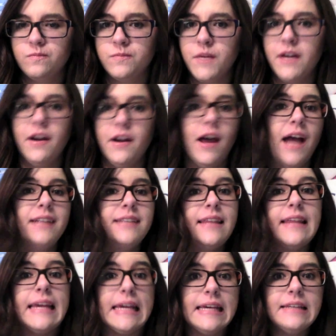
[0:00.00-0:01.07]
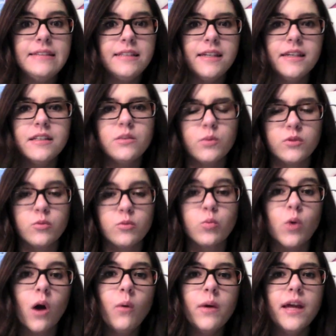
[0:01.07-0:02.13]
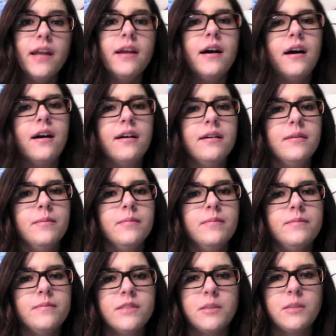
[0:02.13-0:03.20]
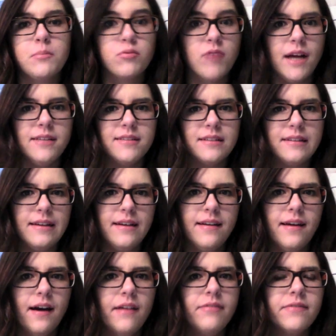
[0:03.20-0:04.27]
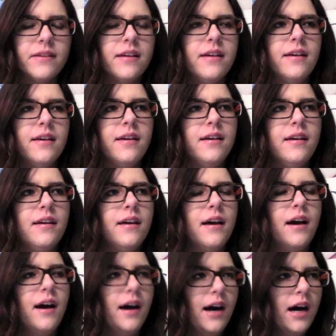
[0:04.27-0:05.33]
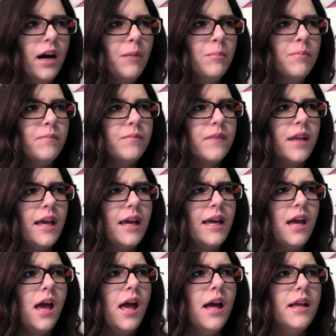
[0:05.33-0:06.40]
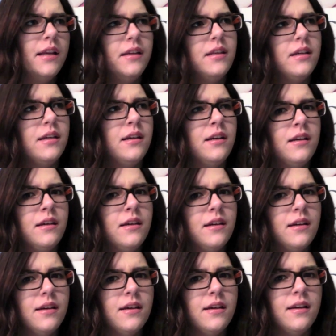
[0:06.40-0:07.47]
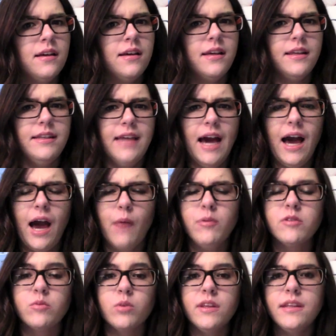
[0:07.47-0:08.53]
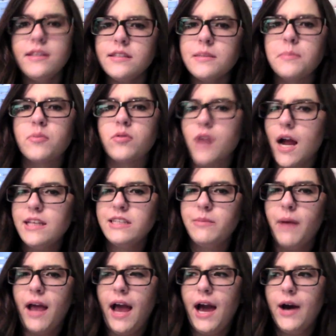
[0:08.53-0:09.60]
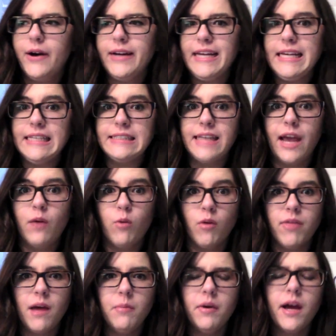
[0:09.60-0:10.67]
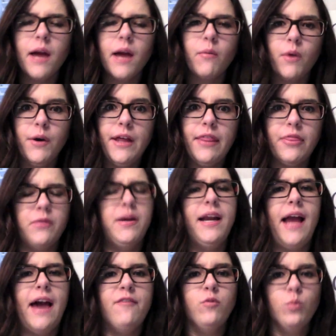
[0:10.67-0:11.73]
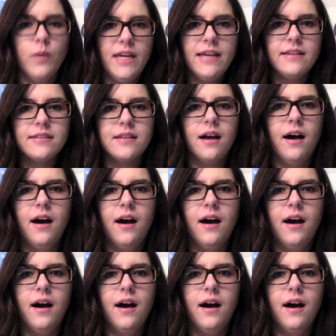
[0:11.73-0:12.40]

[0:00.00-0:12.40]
I don't know. I'd say the easiest was Rowan, surprisingly enough. Um, and yeah, I was really surprised by how easy I wrote that book. I wrote it in 3.5 weeks.